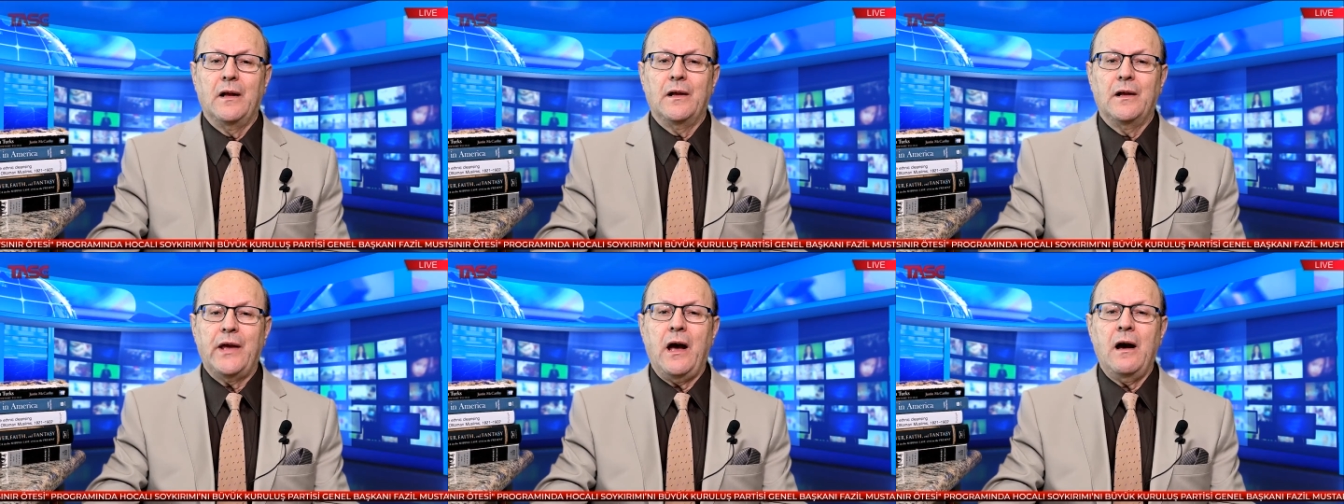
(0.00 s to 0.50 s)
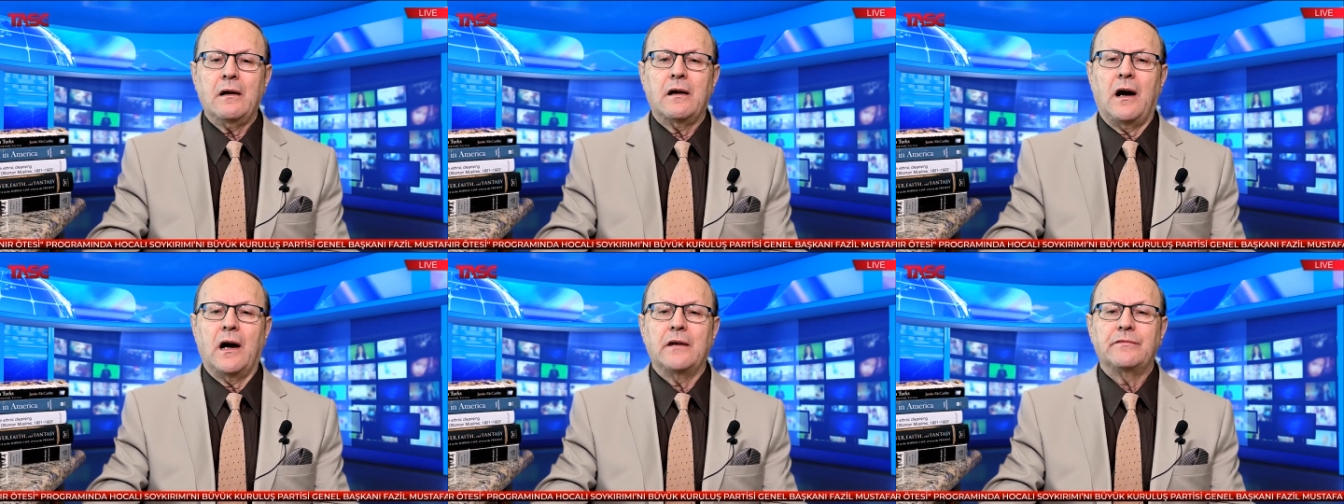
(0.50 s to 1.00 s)
The
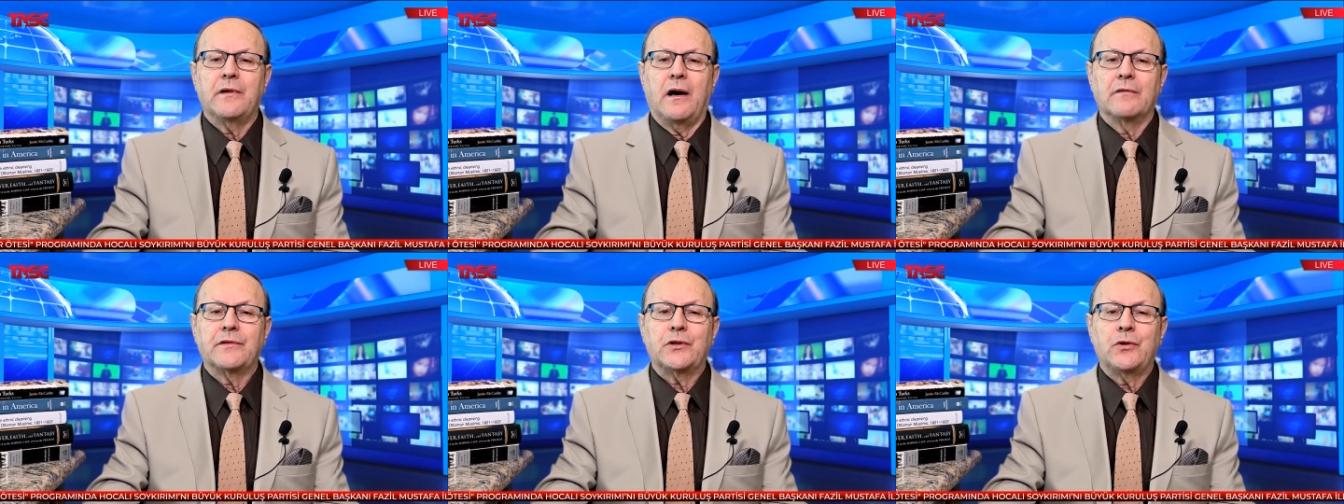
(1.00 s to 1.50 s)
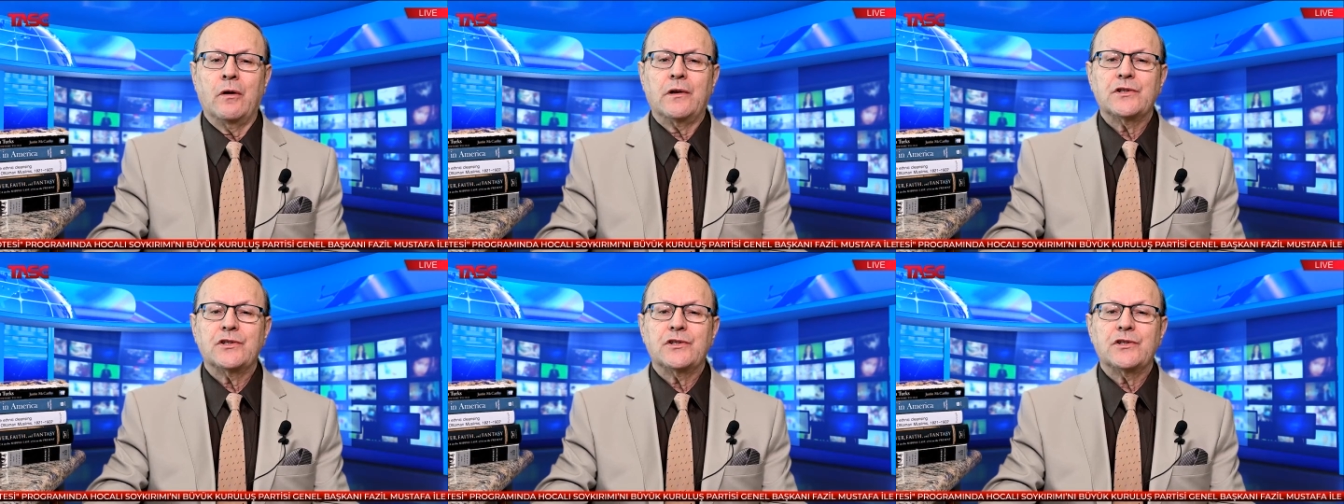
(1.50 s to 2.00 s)
archive of the
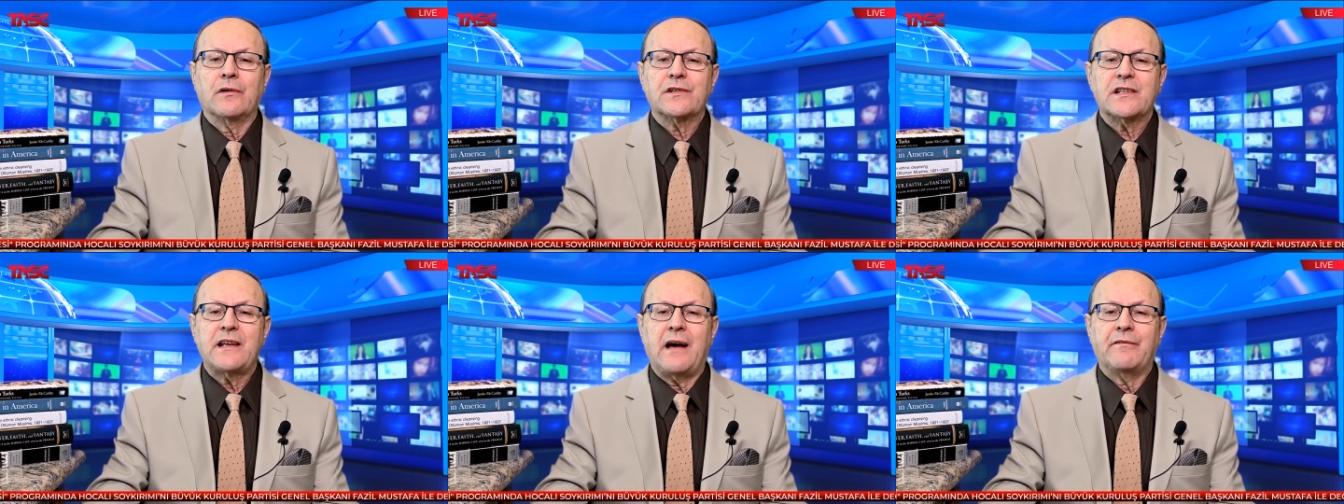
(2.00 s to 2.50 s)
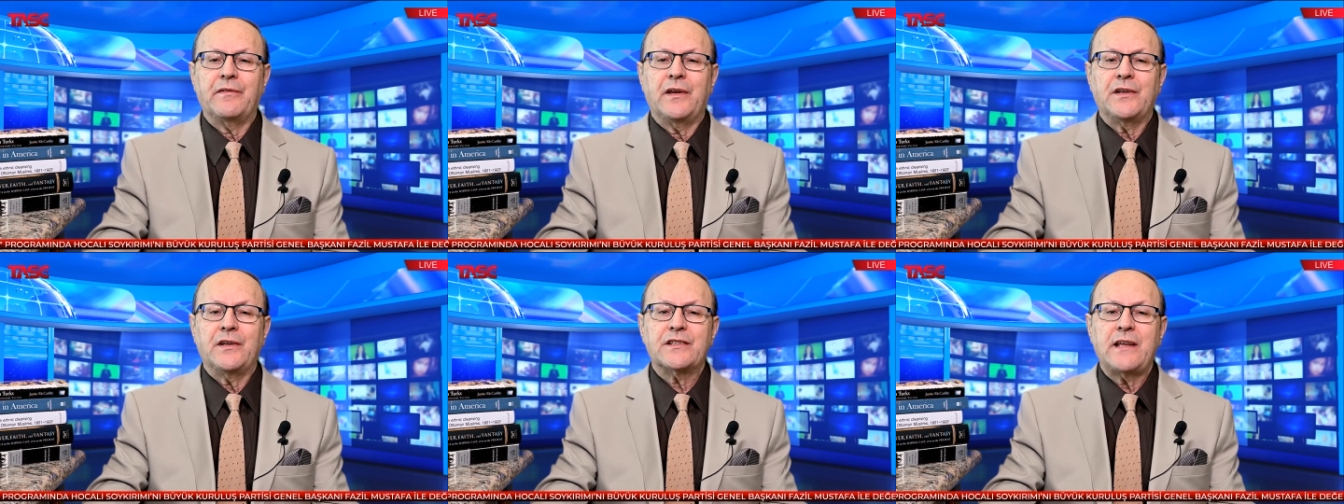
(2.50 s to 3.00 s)
Turkish General Staff
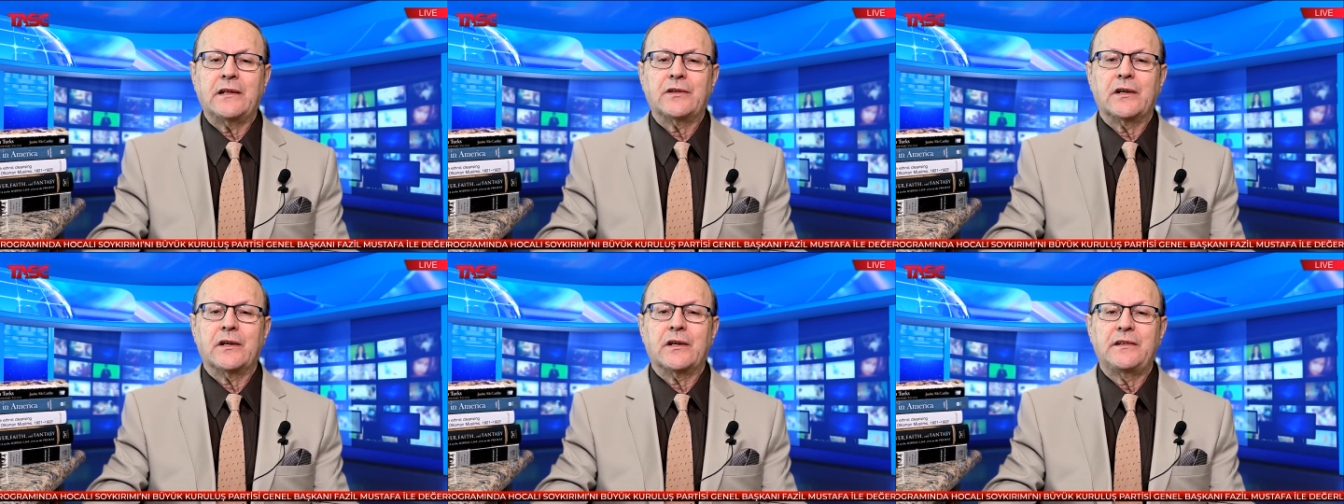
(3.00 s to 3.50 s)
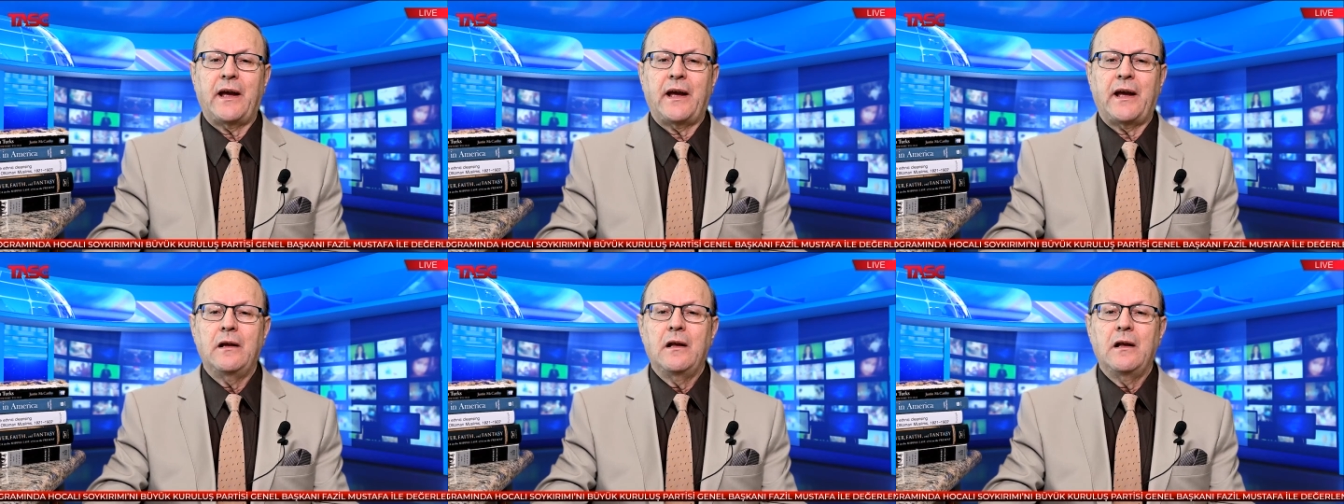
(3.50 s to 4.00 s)
is said to
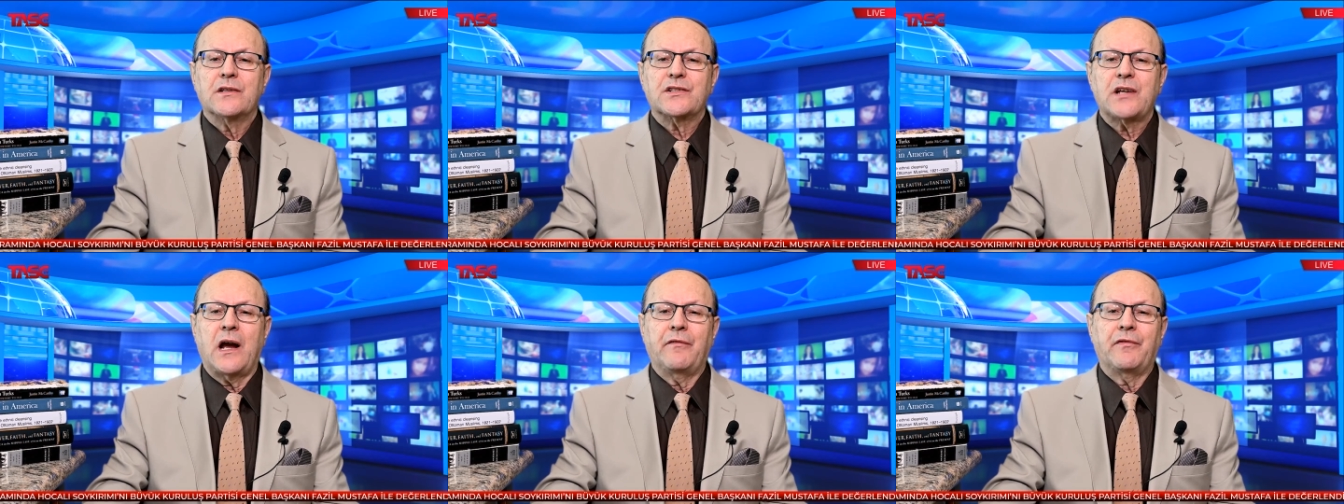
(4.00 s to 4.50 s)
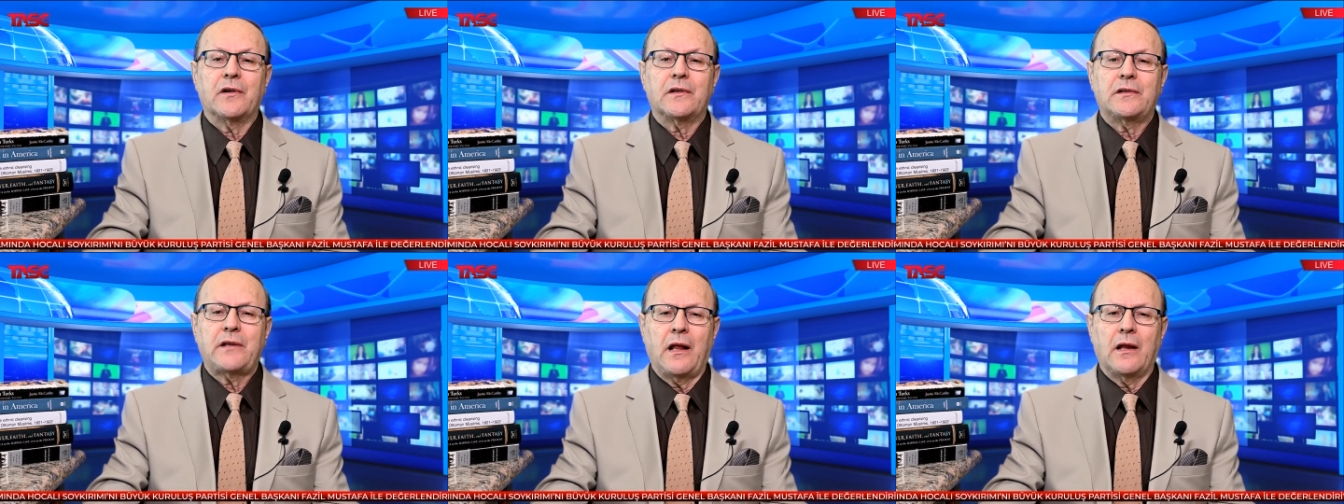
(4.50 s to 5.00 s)
contain
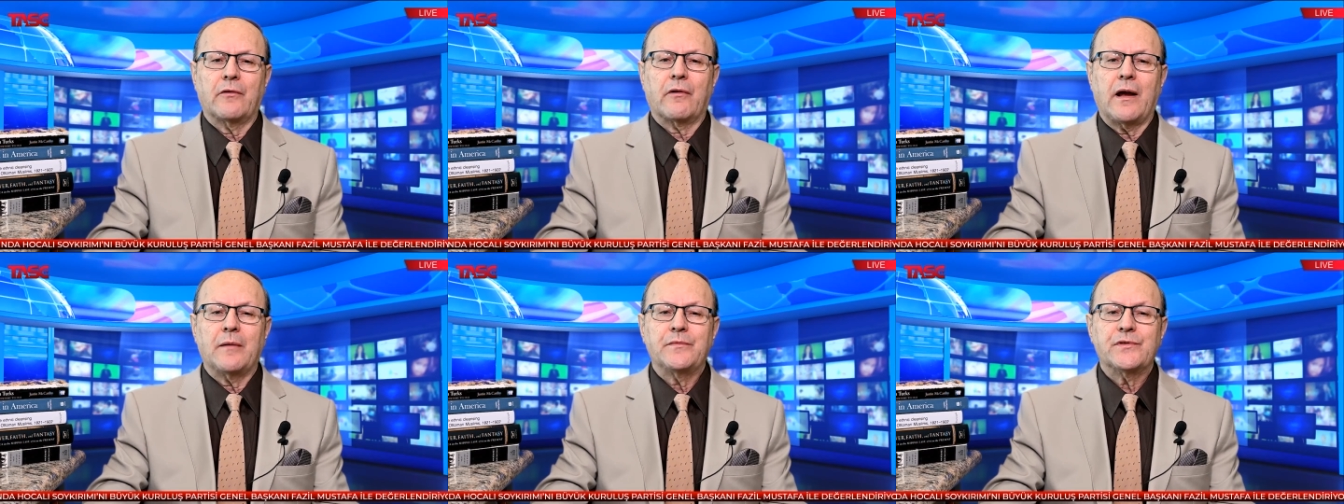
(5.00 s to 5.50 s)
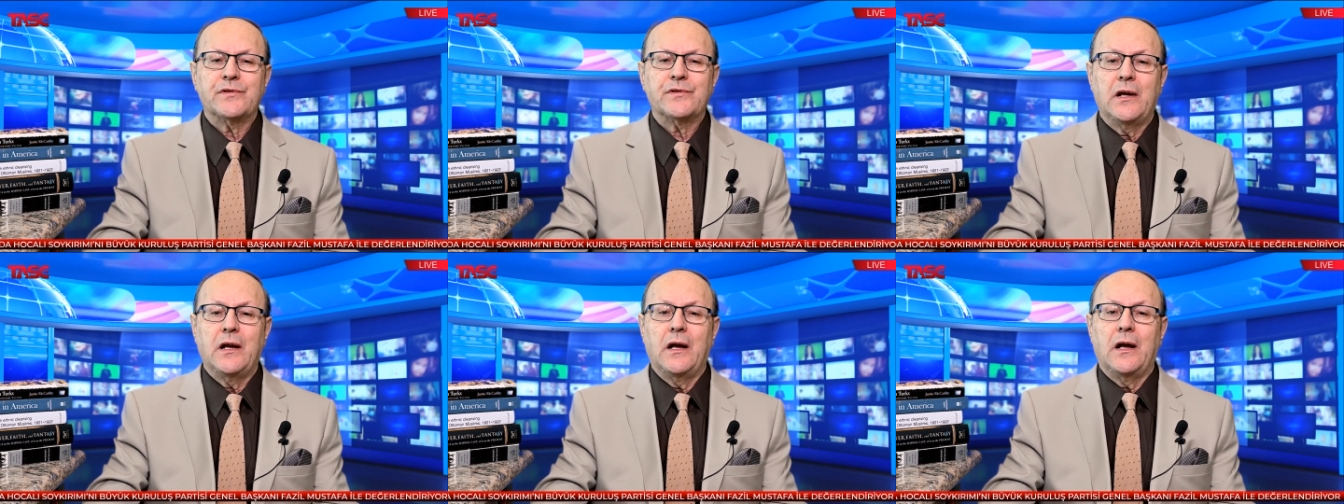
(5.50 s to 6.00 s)
ciphered telegrams
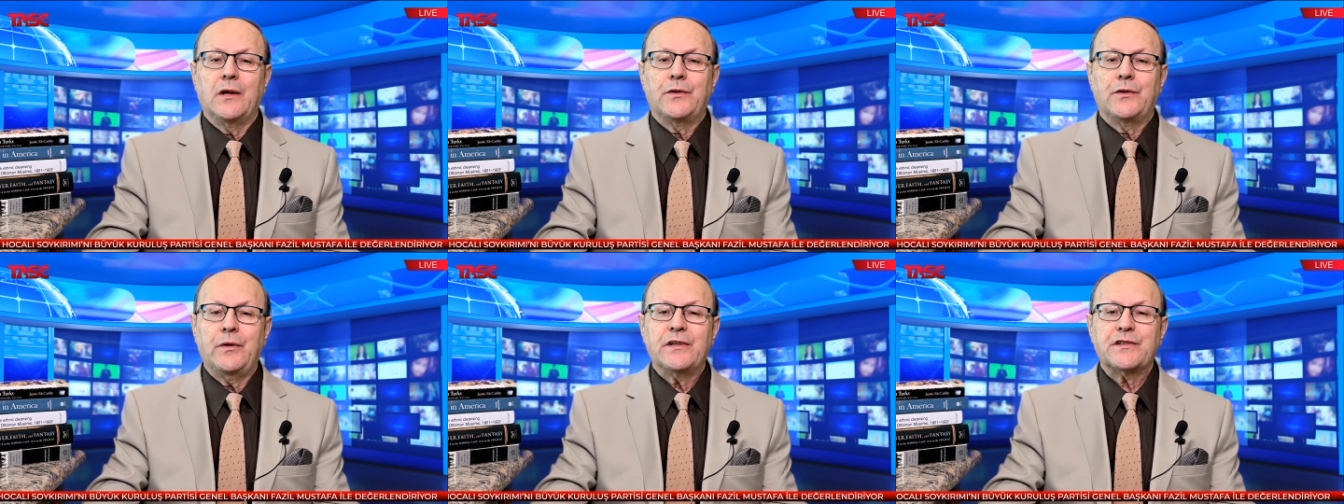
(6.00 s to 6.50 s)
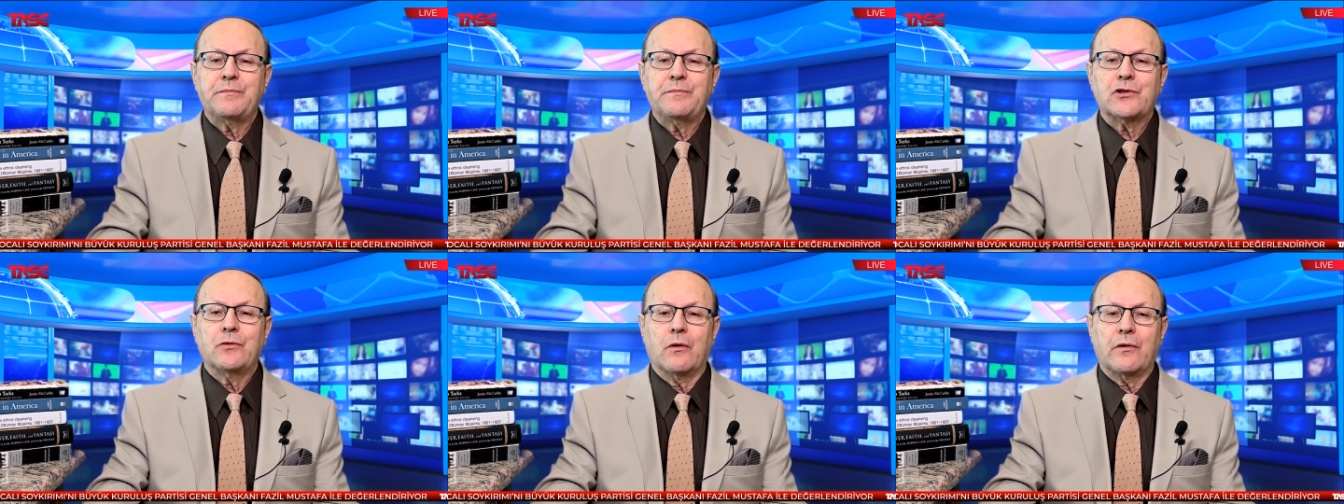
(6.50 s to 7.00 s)
to the
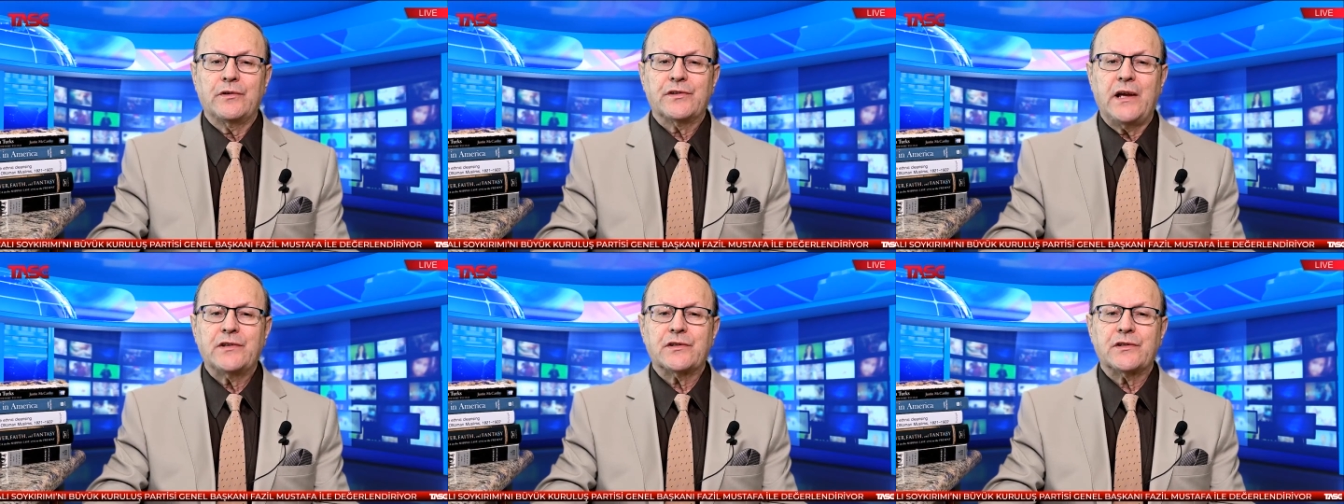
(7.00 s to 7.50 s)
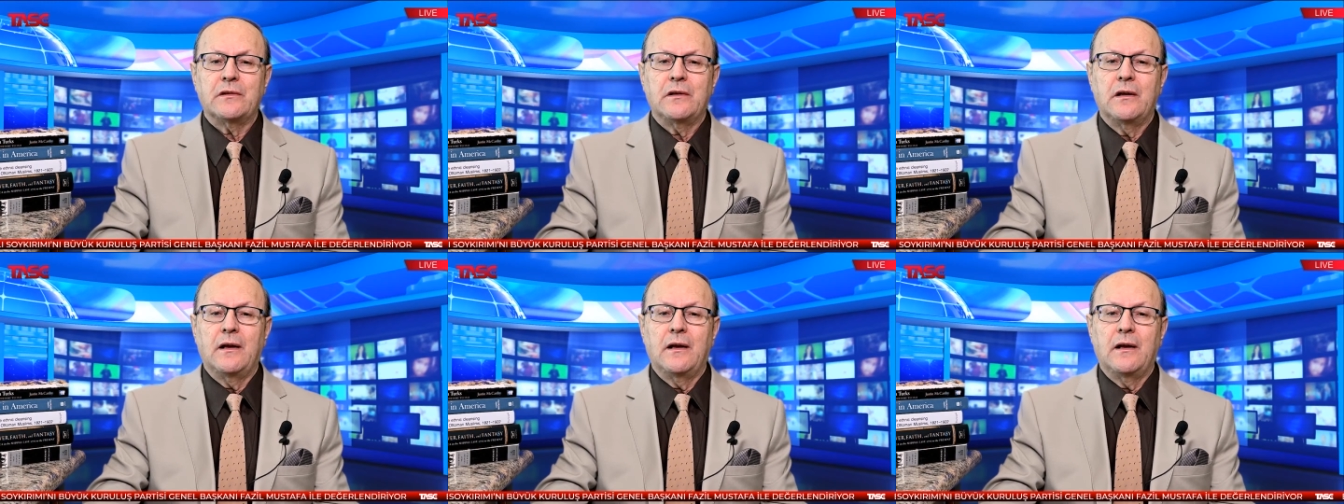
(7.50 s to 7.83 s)
special organization,